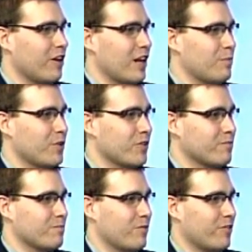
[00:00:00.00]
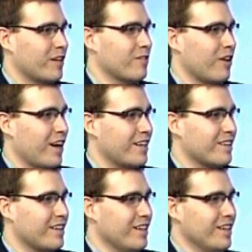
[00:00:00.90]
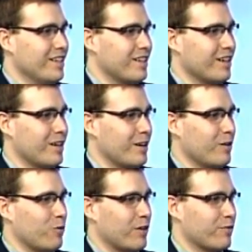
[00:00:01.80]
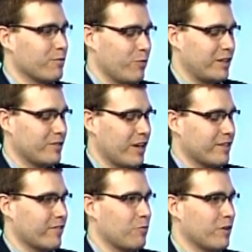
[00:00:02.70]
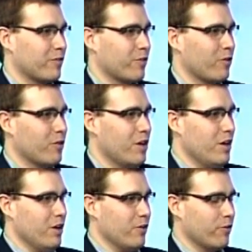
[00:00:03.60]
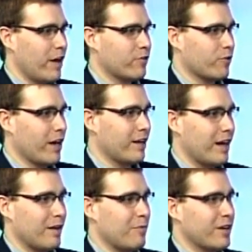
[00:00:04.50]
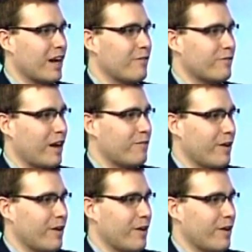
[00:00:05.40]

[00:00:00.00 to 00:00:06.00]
you call up and you sit in line and uh, wait for wait to talk to someone. So yep. so that's great. I, I mean I've